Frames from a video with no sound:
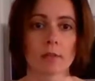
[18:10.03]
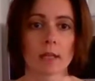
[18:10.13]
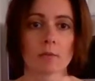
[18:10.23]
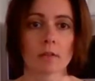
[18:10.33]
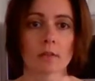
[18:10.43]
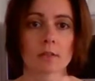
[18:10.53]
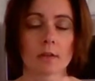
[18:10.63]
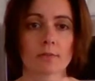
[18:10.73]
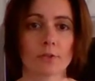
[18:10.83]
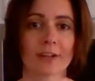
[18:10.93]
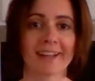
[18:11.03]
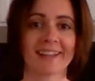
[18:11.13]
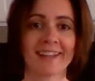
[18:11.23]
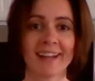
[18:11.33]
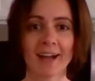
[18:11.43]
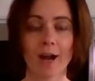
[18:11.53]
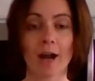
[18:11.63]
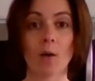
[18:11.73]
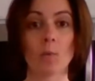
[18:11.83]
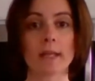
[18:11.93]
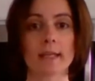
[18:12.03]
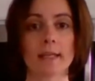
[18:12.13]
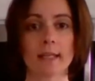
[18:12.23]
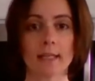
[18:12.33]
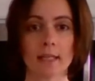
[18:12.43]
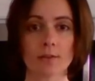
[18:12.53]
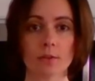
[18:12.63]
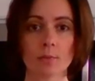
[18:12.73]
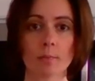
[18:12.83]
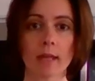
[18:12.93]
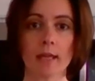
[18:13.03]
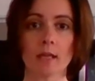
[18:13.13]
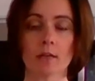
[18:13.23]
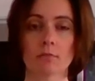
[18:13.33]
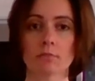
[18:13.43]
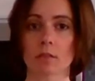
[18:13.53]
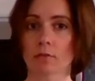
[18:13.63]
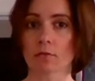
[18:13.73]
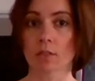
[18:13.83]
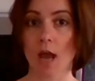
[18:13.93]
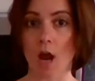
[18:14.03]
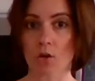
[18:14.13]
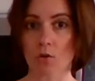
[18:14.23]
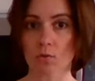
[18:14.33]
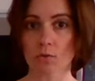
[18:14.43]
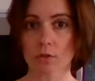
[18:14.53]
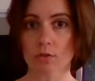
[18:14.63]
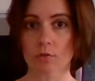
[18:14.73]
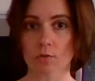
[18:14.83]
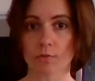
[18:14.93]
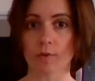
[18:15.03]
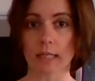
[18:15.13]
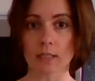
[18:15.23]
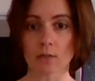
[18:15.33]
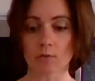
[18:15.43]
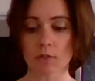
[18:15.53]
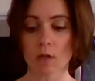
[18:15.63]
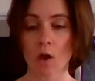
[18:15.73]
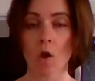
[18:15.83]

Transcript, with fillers: playing with this stuff. Okay. We can either make like tacos or fajitas,